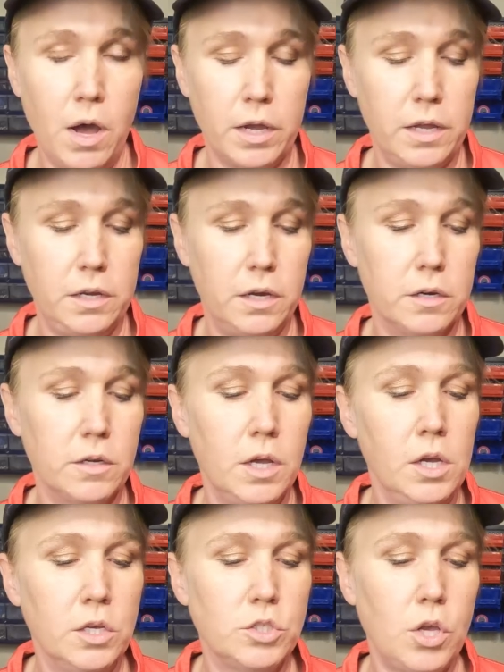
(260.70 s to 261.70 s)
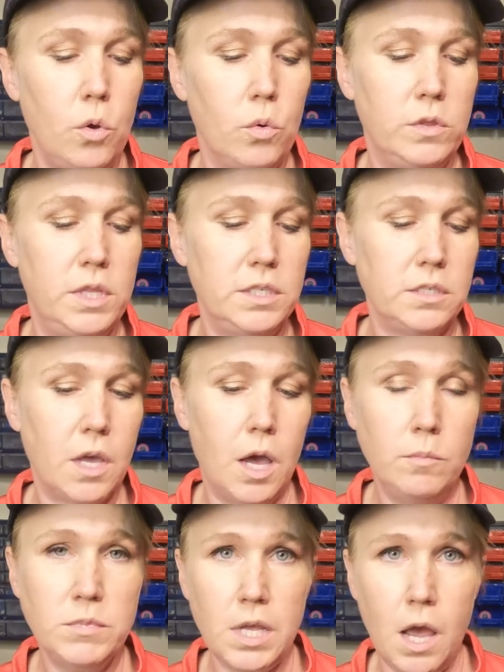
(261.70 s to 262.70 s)
pocket here. So this
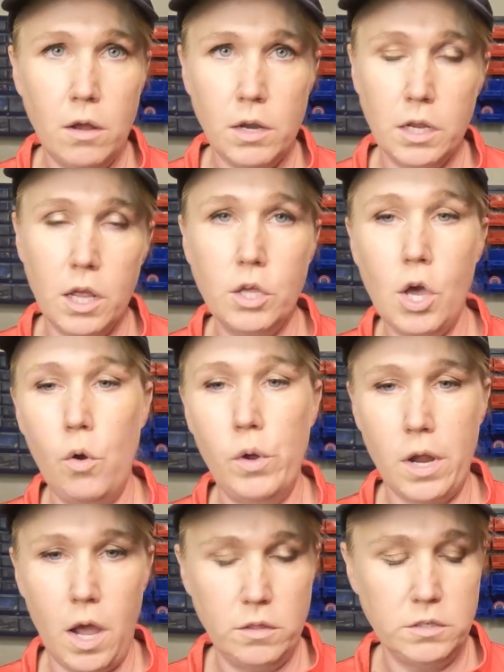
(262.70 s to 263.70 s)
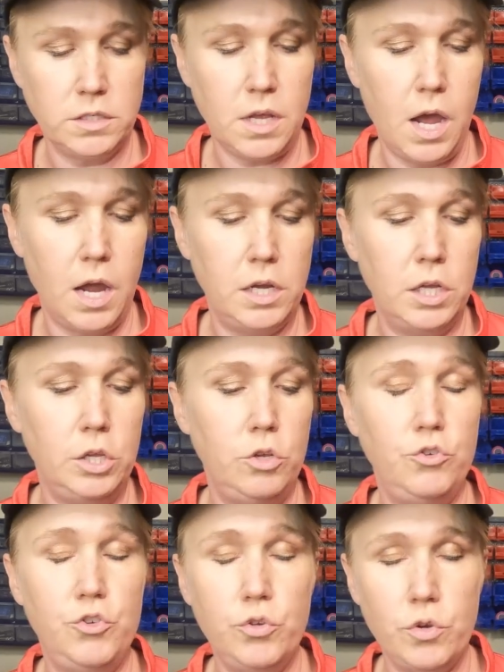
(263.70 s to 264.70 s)
comes out and can go in either side.
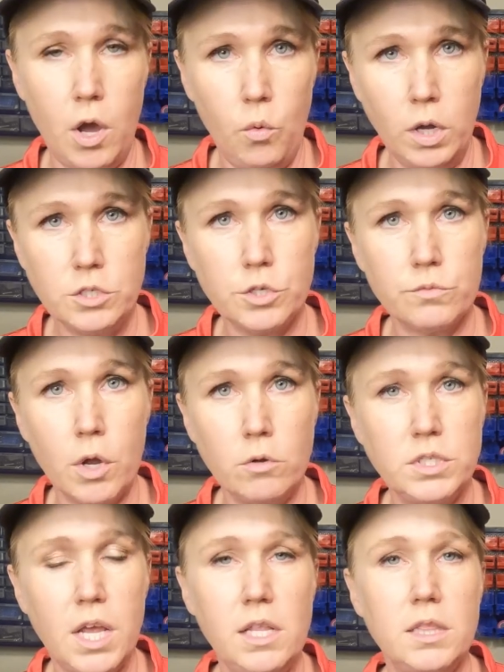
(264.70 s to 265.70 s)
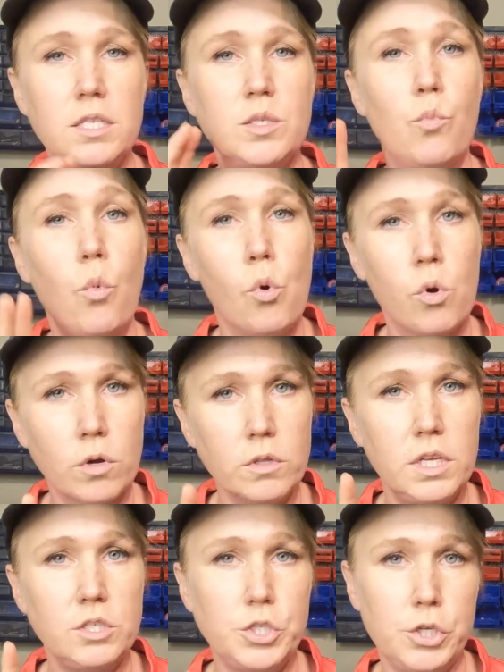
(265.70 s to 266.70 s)
You do not want to rotate this more
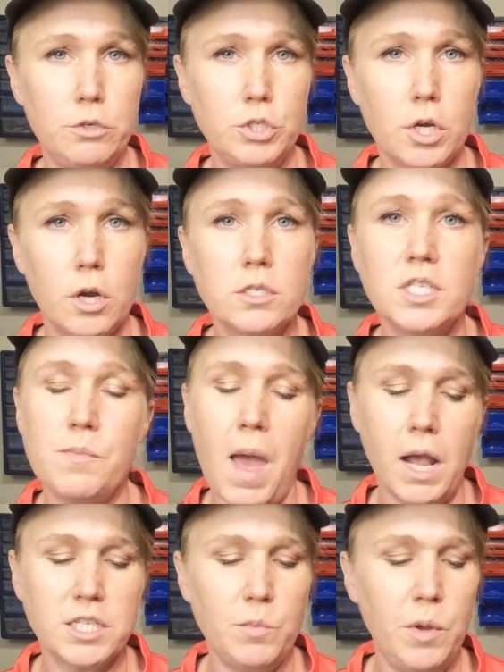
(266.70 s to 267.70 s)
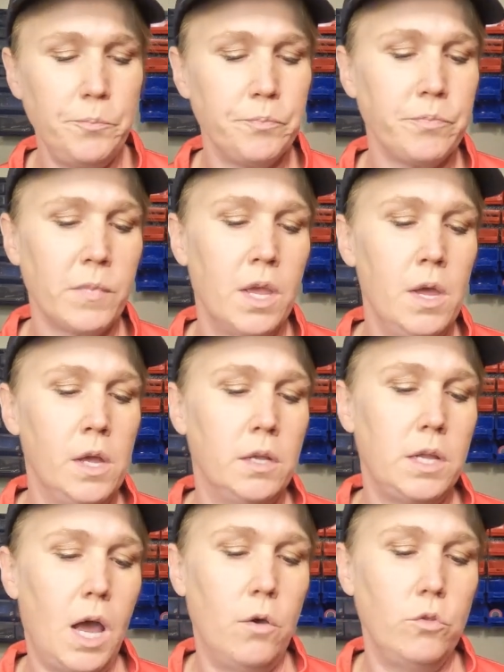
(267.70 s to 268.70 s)
than 2 turns maximum.
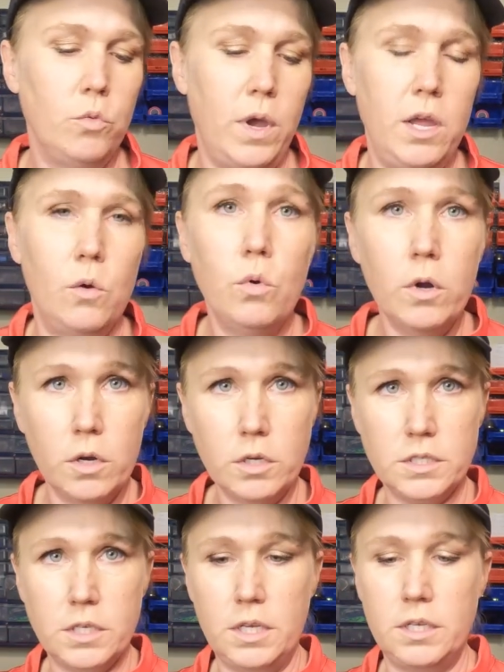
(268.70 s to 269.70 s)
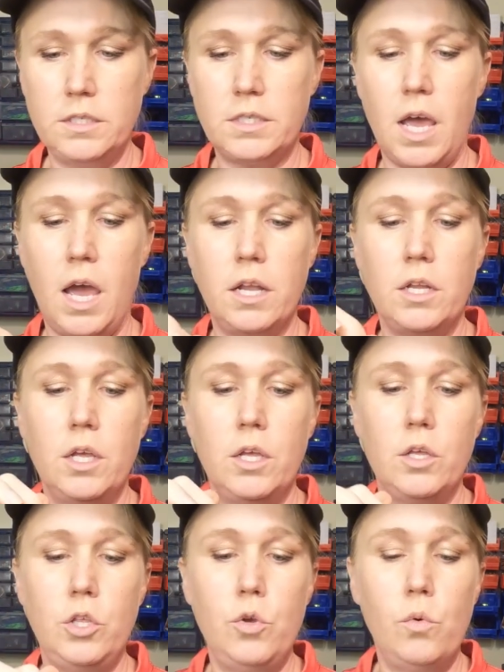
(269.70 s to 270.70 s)
Now, the way it works is that
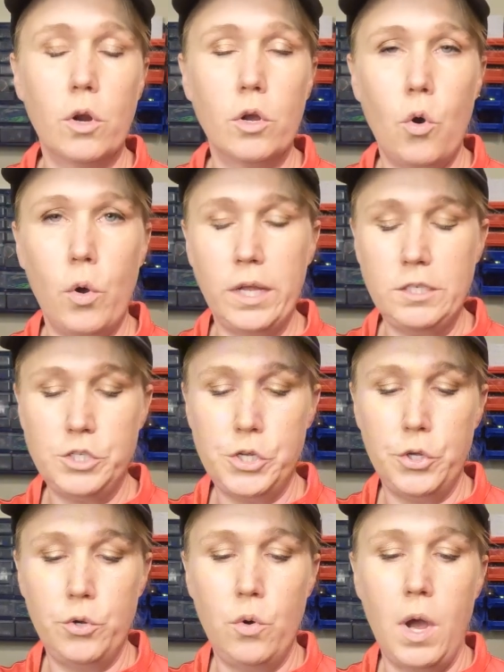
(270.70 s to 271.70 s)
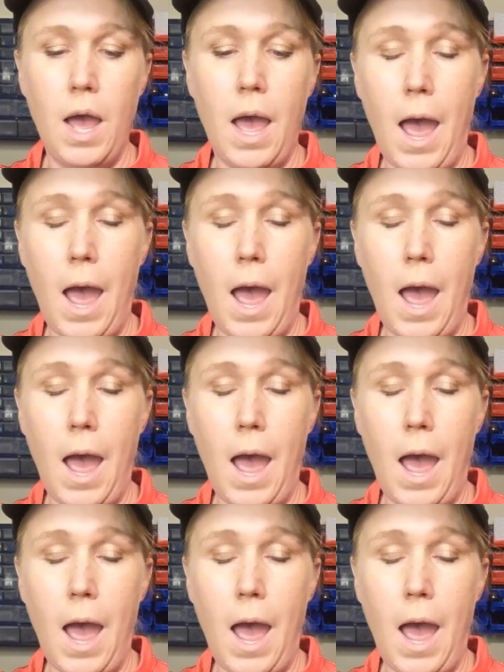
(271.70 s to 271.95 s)
you are going to